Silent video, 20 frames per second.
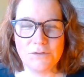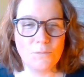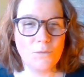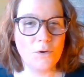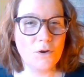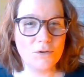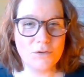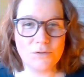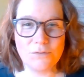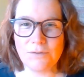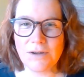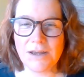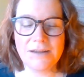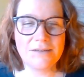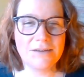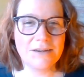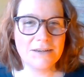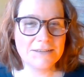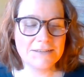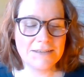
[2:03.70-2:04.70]
world
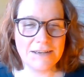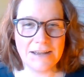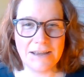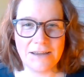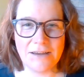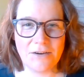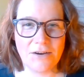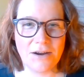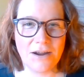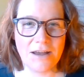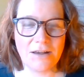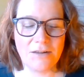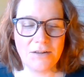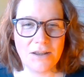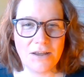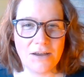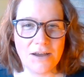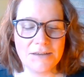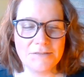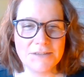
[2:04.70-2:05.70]
around us and our
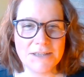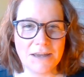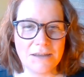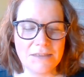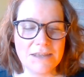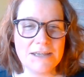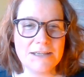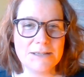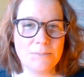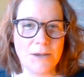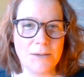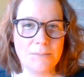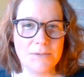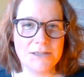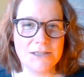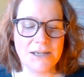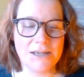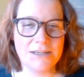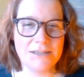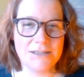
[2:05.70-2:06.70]
lives, how these might be
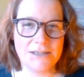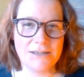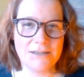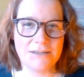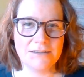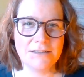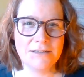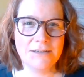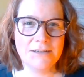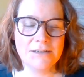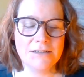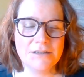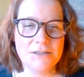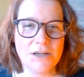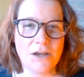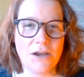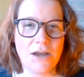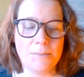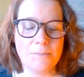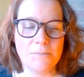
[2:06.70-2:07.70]
changing
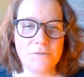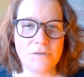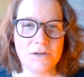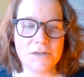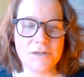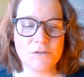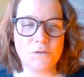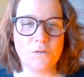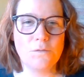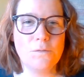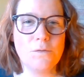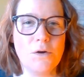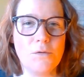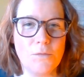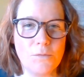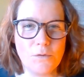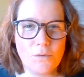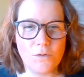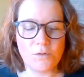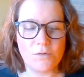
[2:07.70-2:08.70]
time for us,
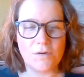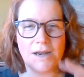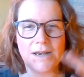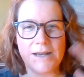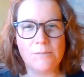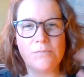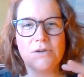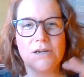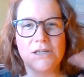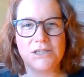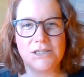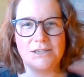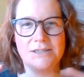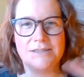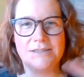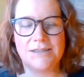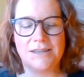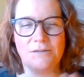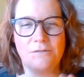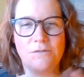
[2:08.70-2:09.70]
or creating
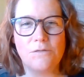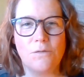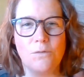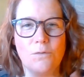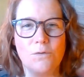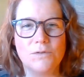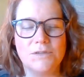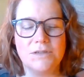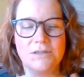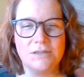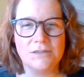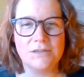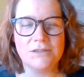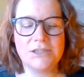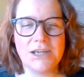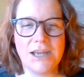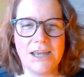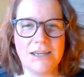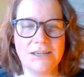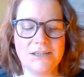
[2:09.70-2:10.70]
pressures that force
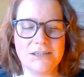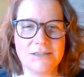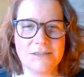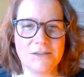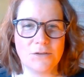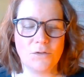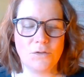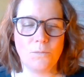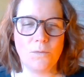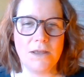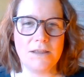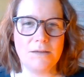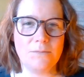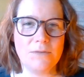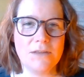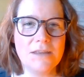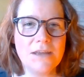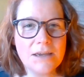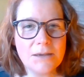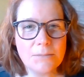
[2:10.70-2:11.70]
changes on the way that we
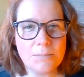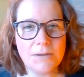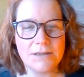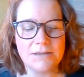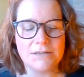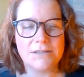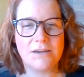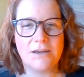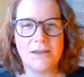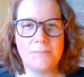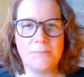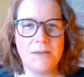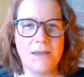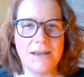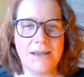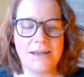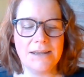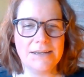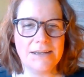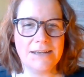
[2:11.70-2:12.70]
think about time
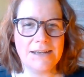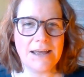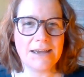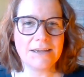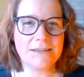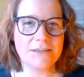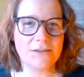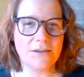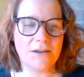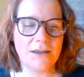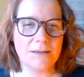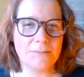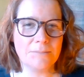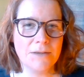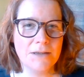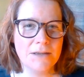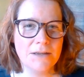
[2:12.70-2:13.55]
and enact time.